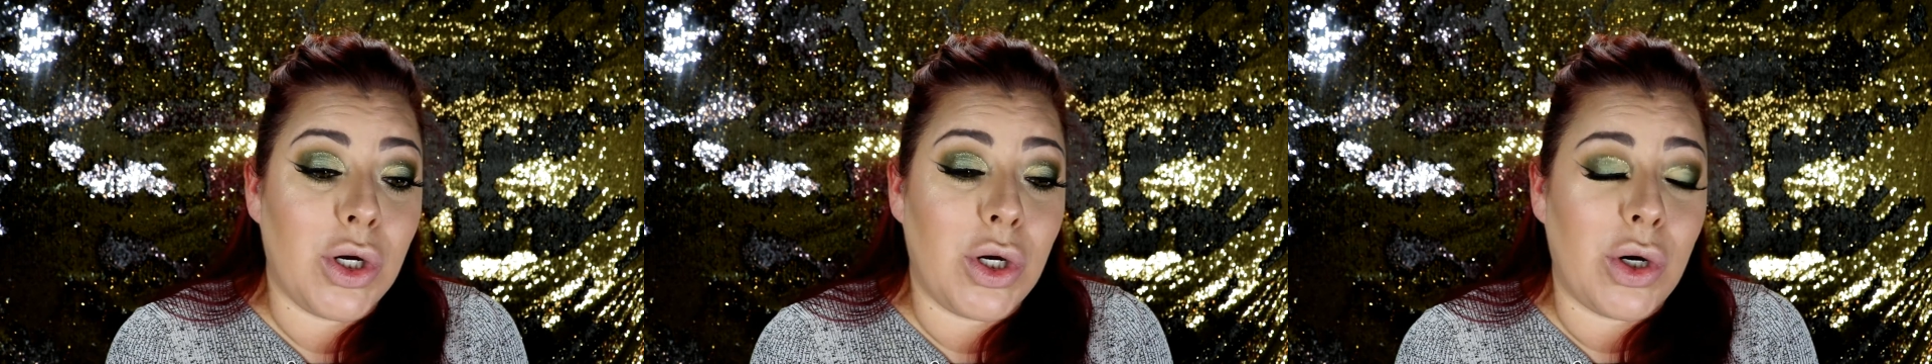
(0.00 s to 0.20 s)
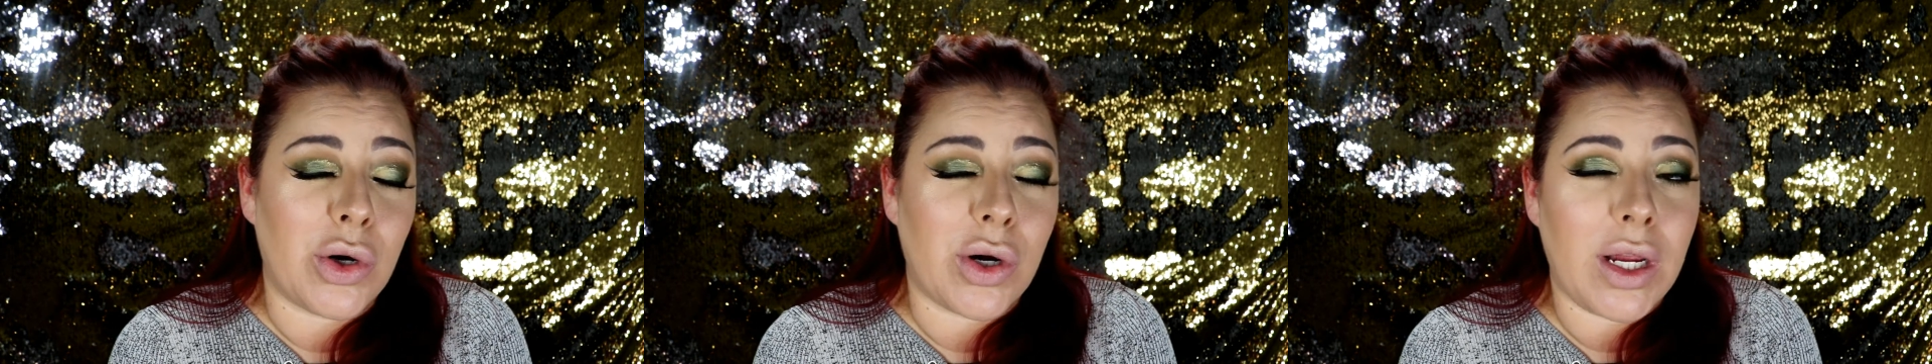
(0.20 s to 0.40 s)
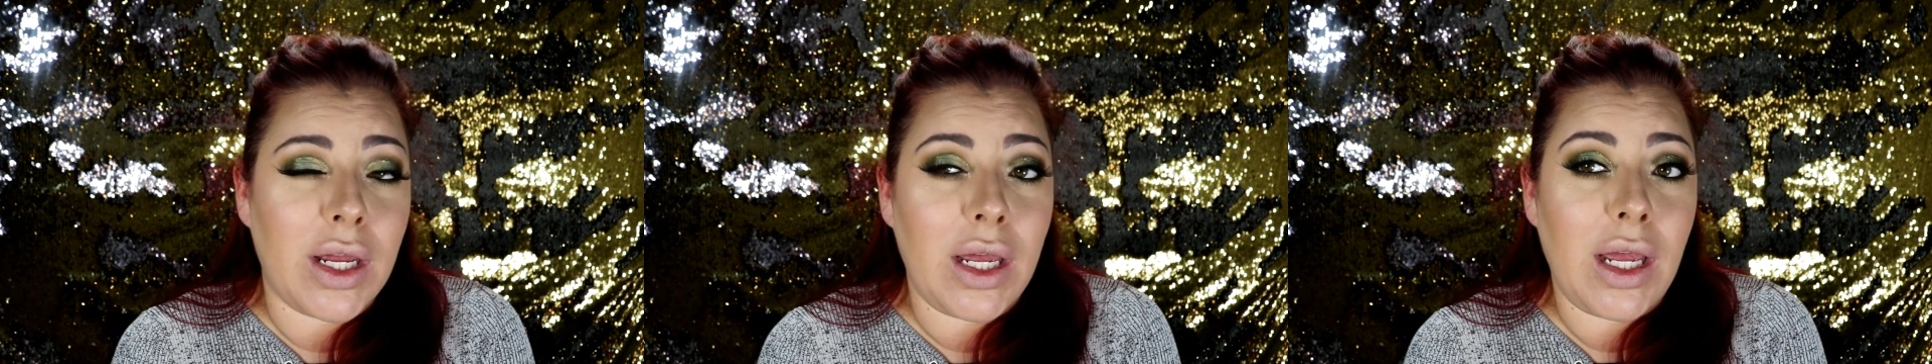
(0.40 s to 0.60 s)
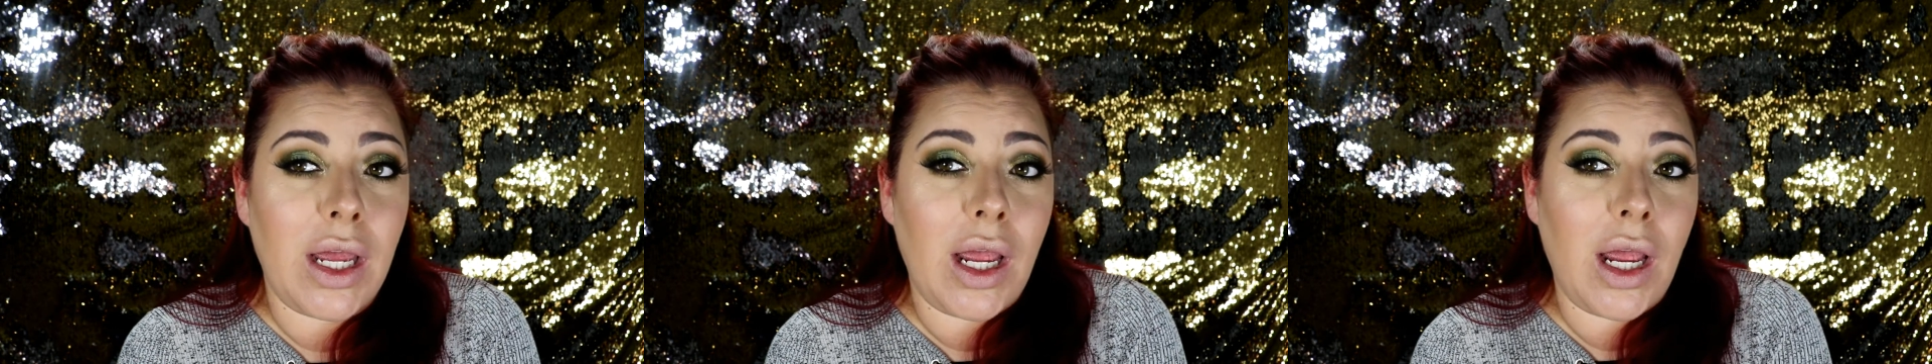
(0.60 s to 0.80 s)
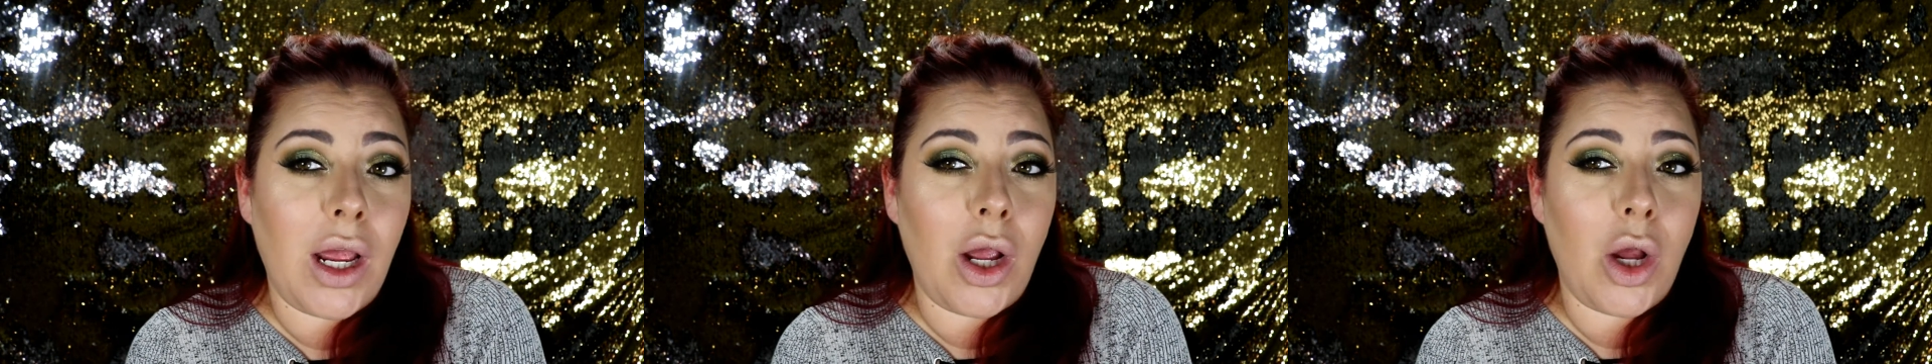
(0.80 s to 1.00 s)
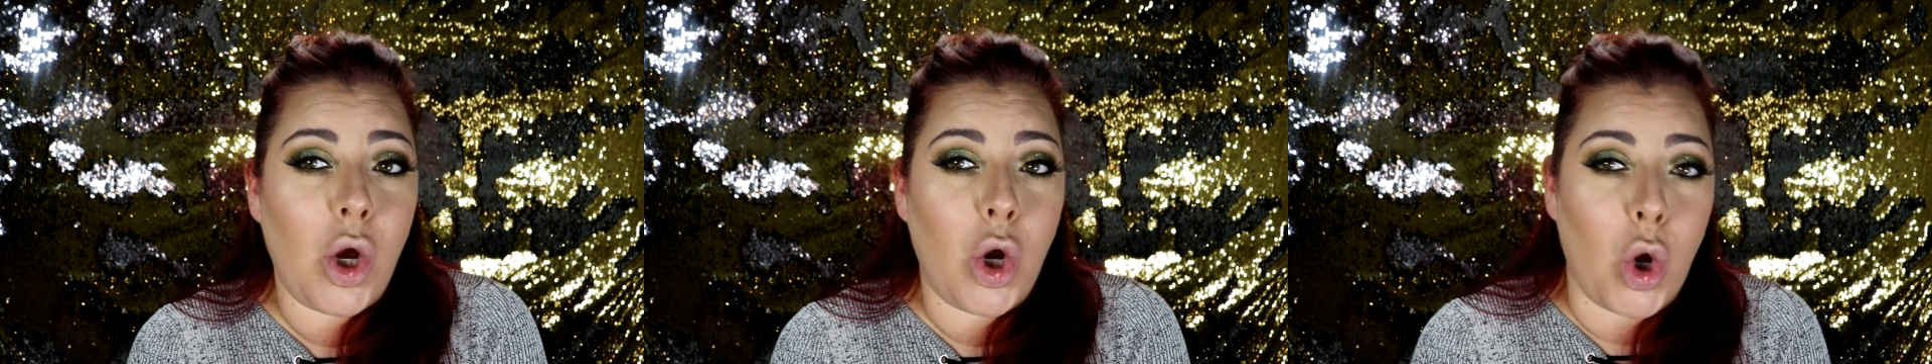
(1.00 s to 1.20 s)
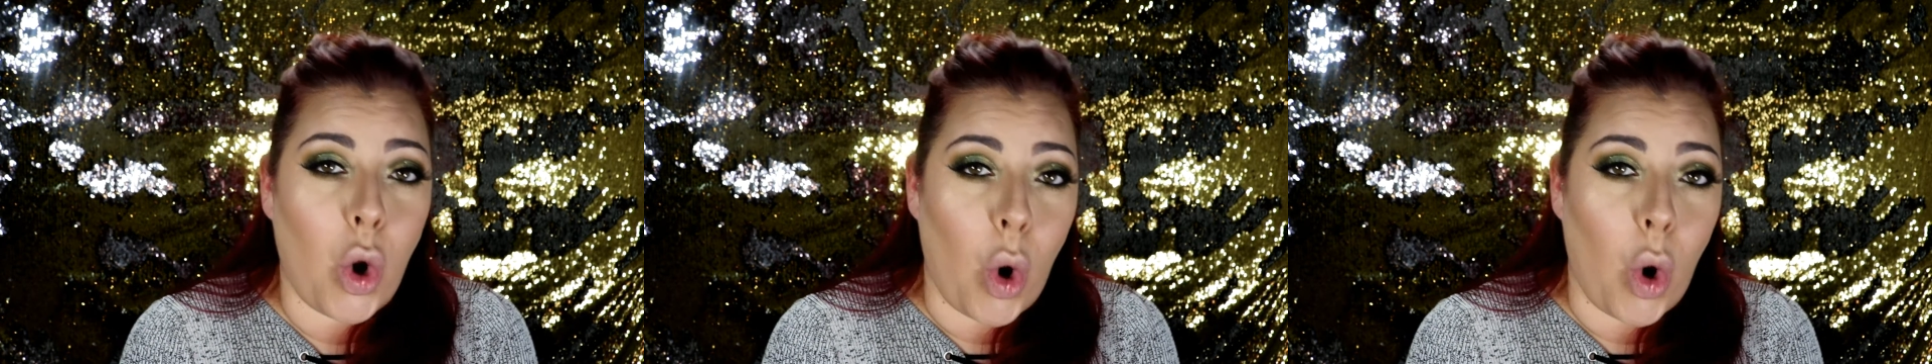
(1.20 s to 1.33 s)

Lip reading: green